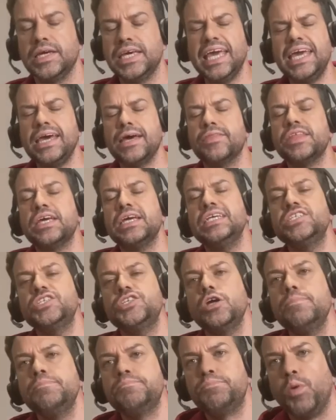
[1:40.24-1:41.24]
Keir, there is
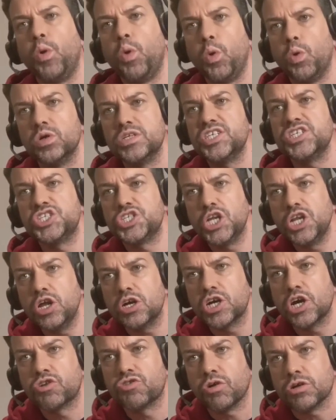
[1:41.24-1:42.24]
no board to
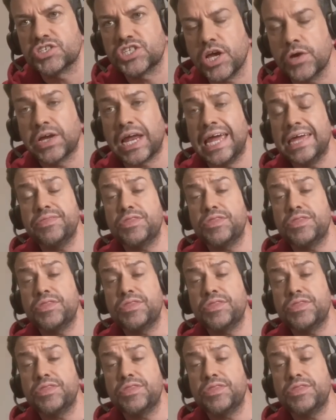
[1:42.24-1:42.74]
look across, OK?